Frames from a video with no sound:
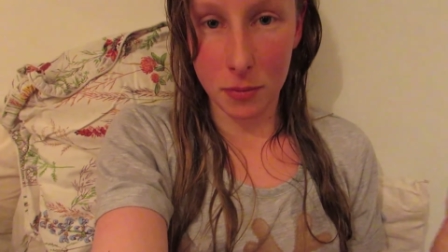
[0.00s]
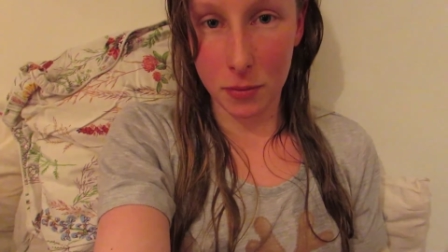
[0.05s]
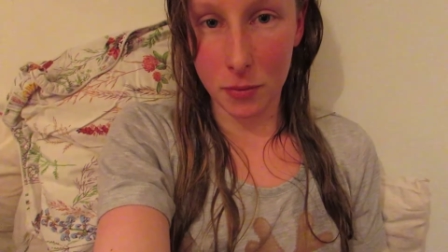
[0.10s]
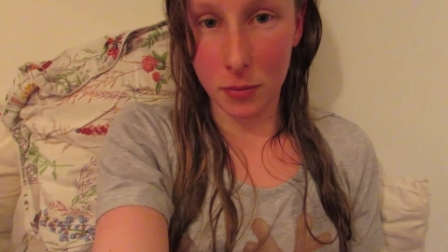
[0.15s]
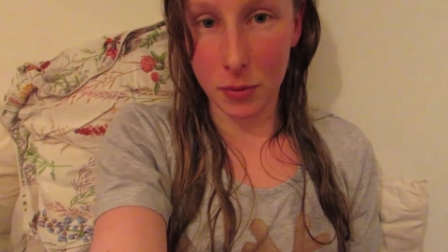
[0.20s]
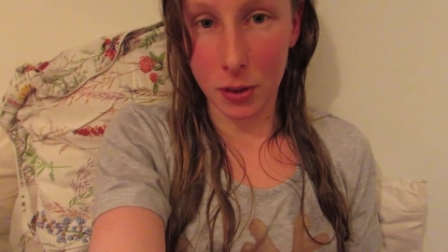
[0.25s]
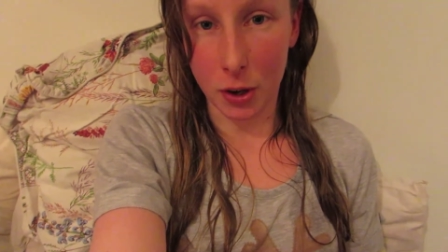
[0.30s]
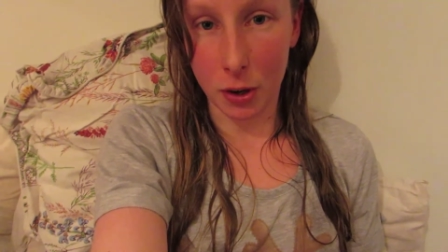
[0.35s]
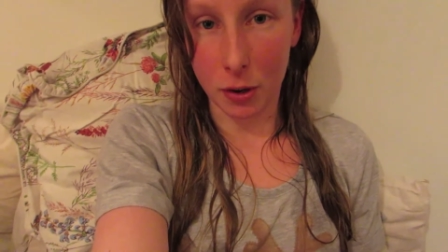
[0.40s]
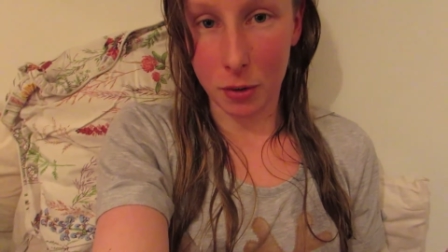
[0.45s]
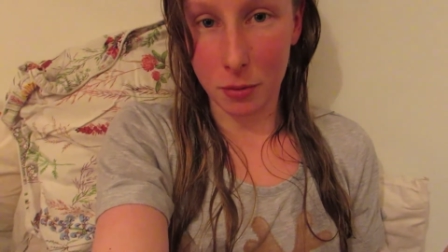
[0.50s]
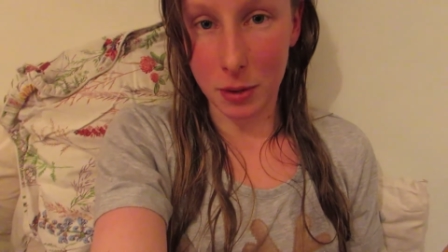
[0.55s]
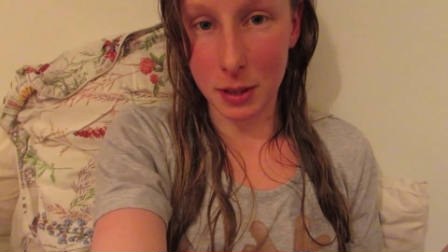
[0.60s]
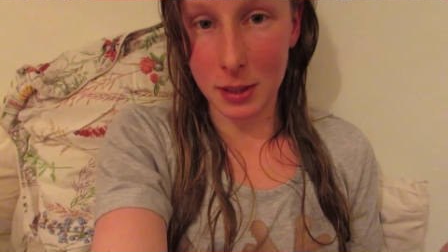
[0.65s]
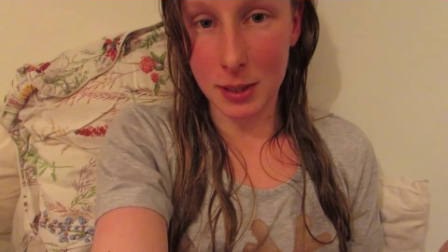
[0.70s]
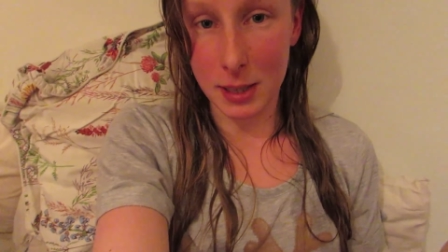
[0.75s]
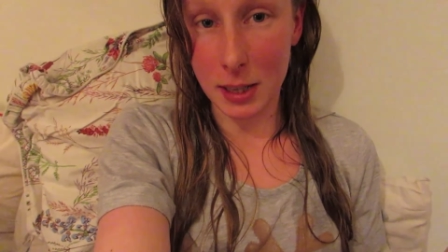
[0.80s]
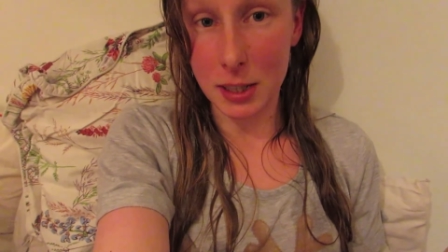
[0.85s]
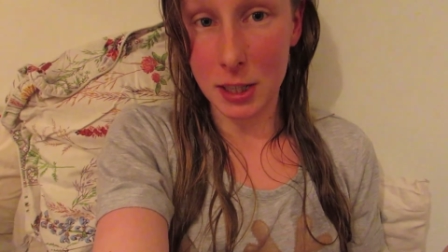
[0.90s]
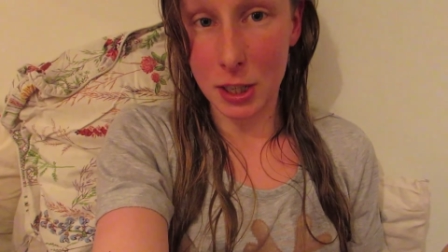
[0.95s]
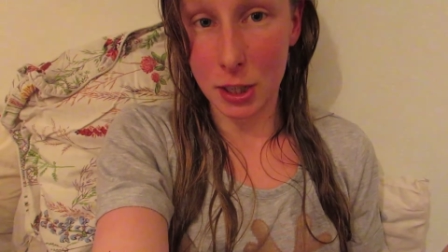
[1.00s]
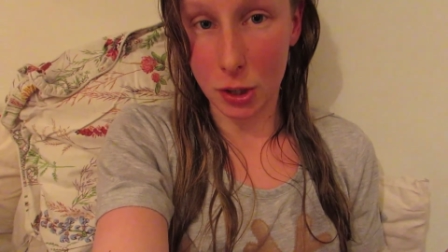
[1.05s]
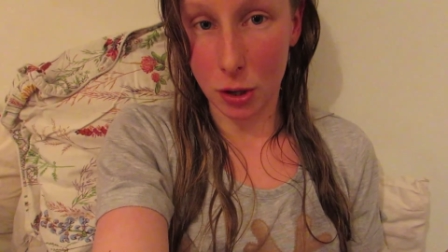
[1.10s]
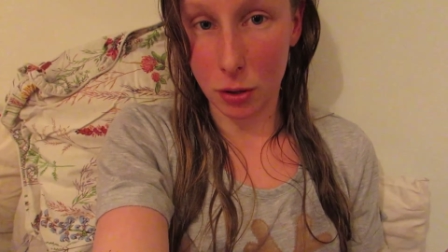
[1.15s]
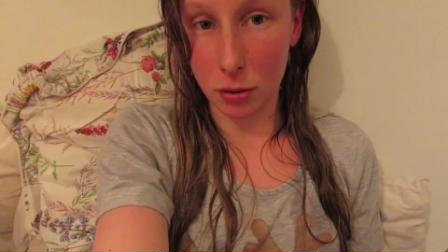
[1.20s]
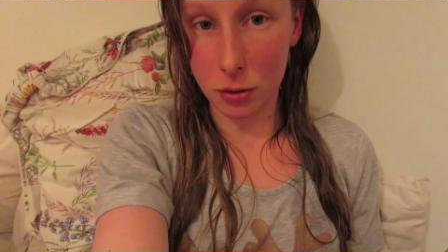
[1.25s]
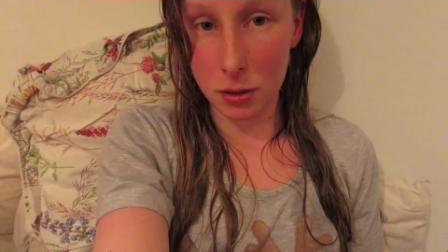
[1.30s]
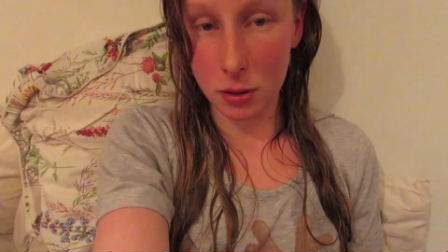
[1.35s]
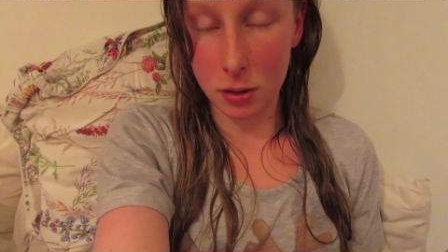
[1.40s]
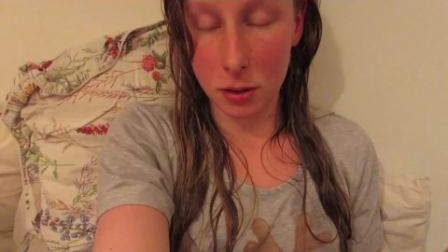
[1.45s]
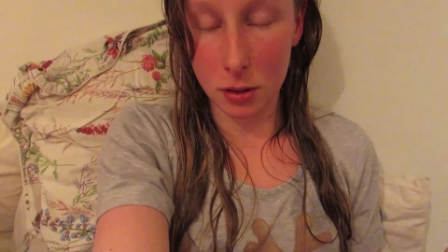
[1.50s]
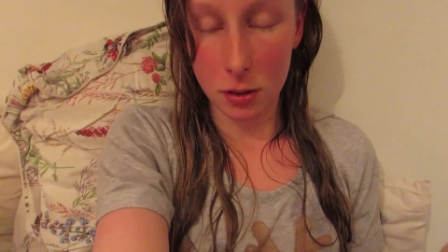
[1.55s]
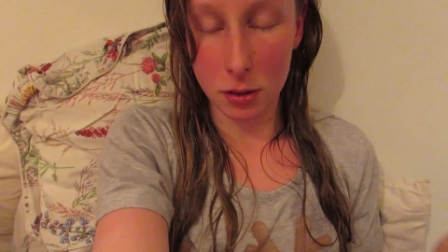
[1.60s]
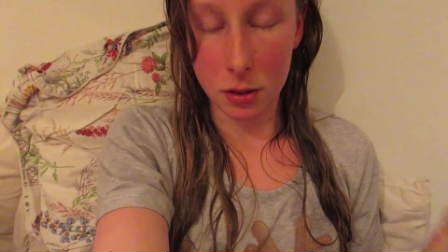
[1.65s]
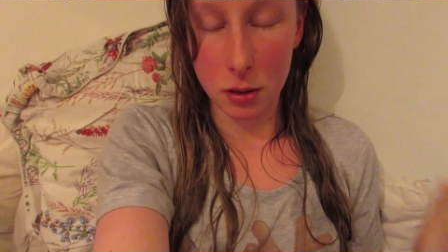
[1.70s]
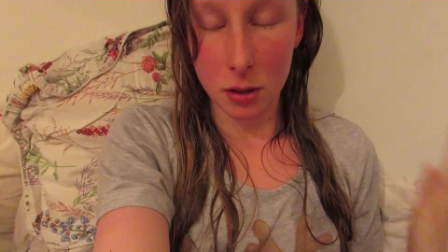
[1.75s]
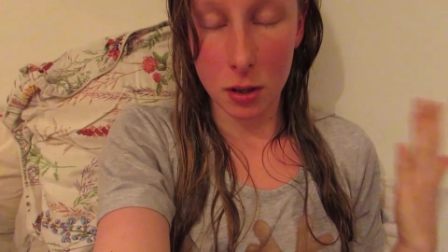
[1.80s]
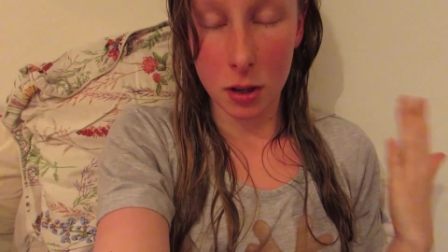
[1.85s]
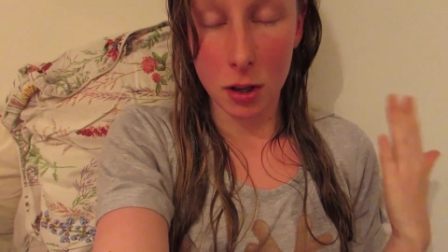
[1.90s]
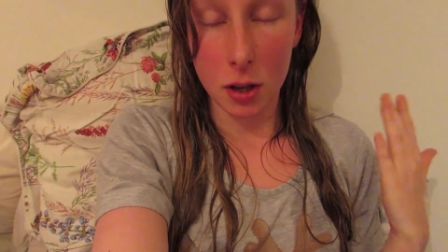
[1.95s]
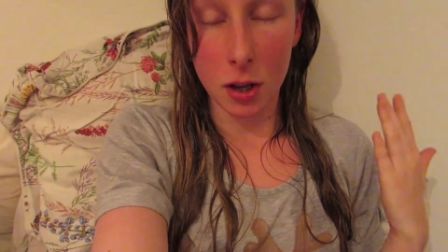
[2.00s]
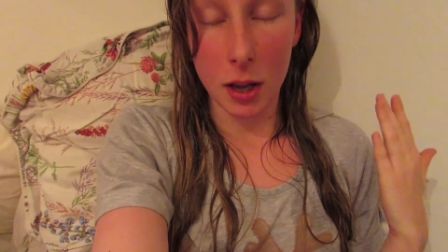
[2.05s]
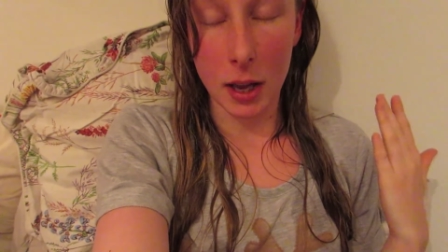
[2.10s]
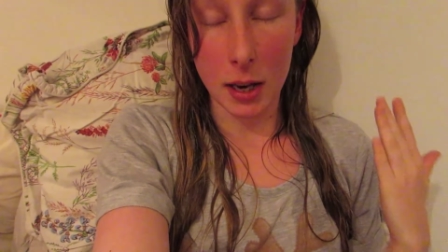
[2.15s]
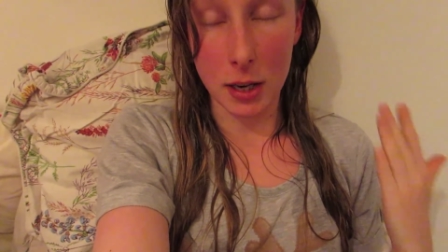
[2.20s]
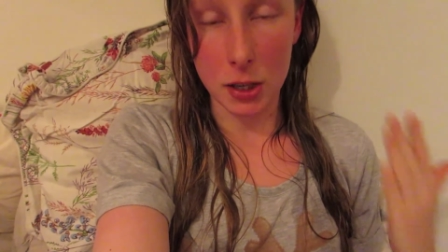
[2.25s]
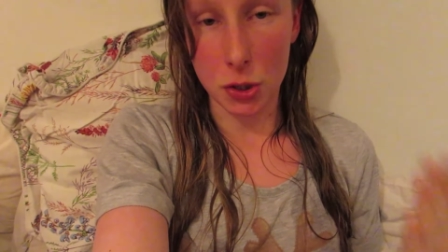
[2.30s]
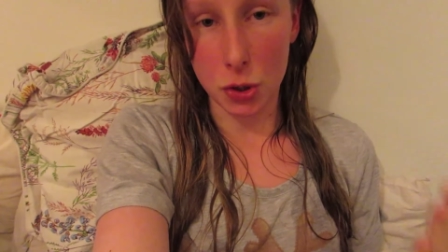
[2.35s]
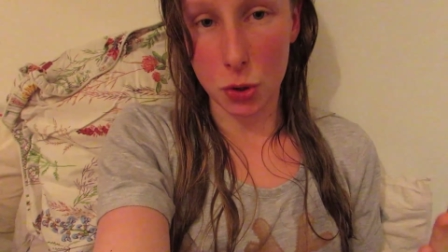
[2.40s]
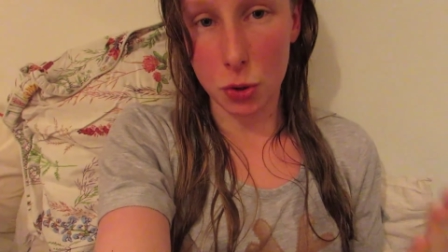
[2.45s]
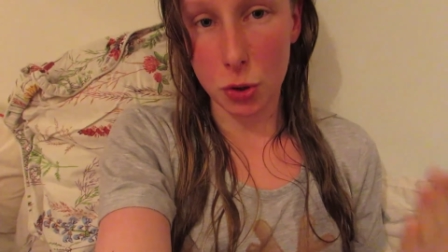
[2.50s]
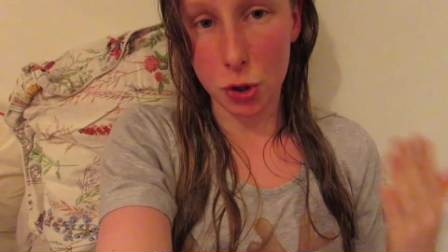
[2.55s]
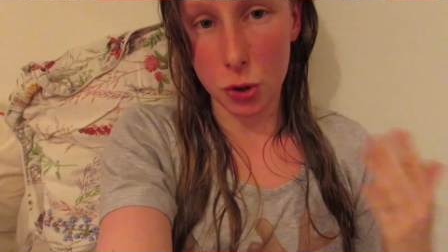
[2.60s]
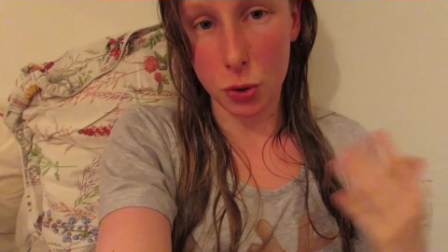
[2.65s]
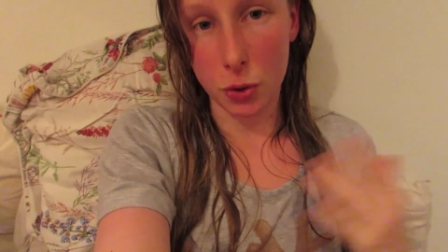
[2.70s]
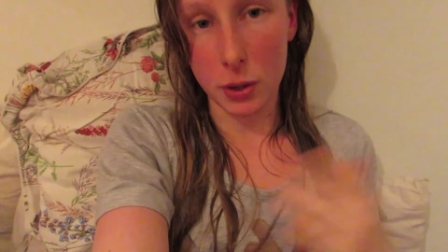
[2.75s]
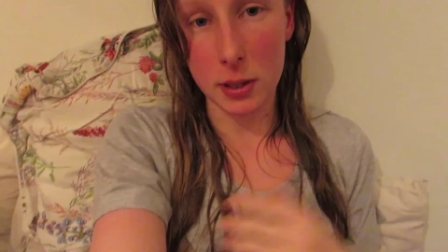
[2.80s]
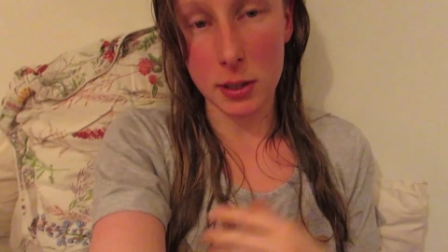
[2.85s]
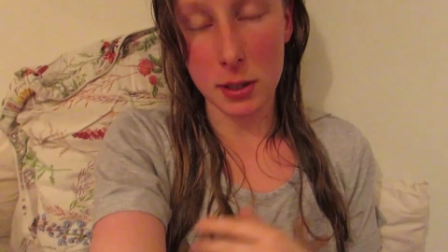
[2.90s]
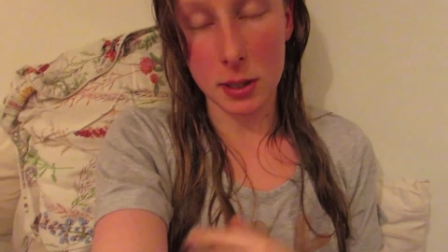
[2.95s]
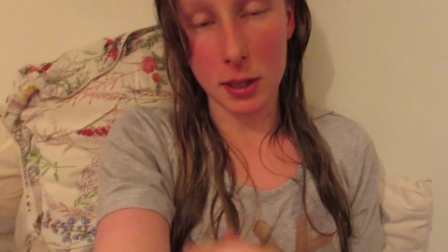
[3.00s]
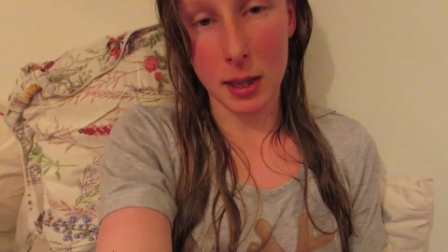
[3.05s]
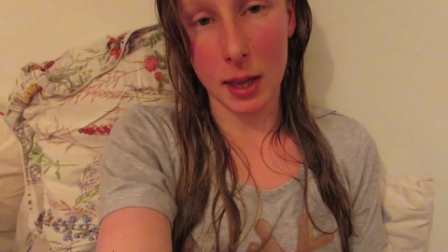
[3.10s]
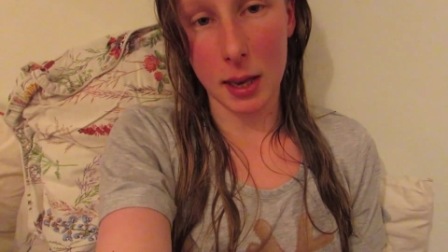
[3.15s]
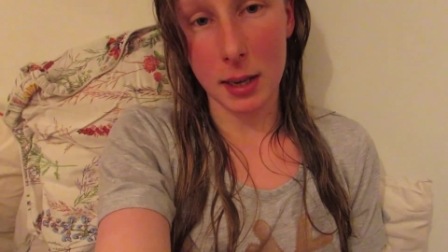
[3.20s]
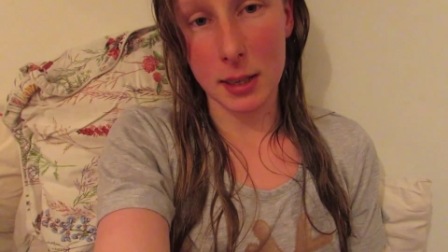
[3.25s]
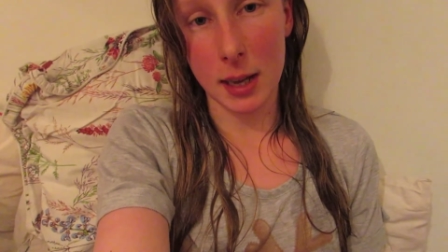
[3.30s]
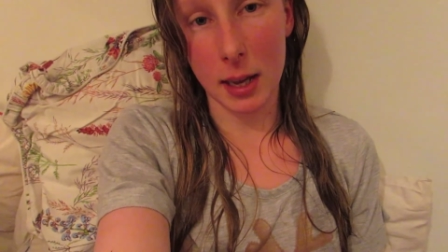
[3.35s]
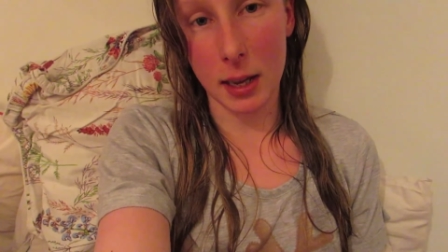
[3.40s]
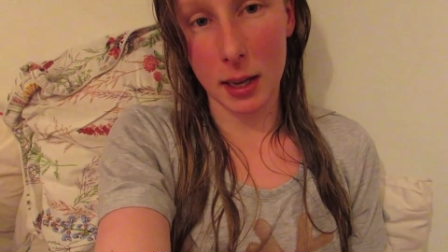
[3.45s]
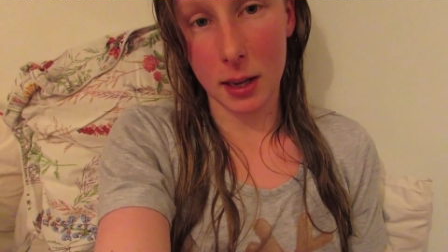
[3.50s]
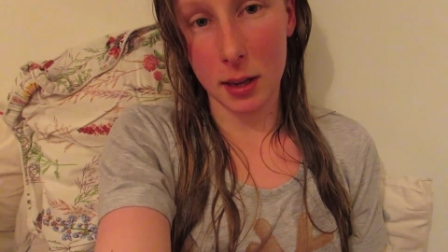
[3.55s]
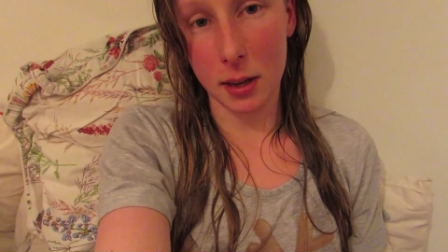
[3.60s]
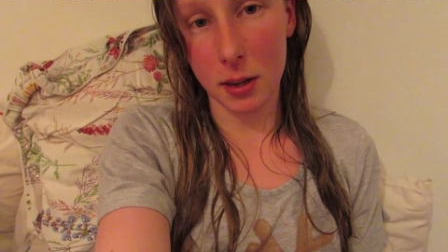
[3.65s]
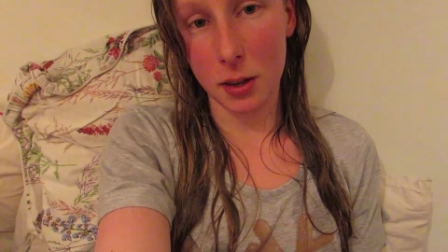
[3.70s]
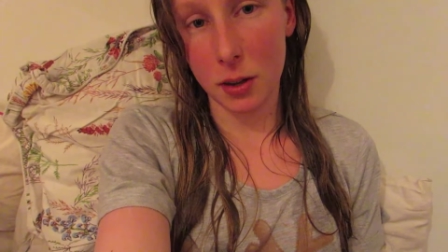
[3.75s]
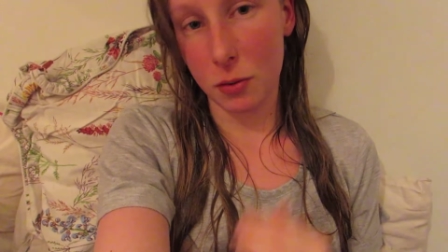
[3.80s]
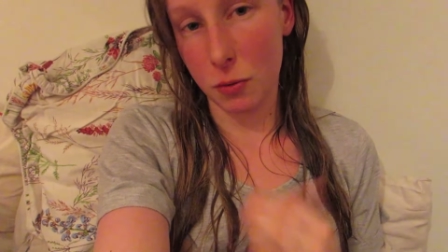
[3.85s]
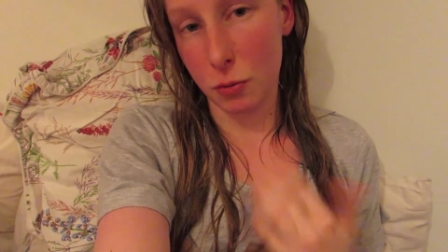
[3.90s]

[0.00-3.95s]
you know, consenting adult. It is your choice to then take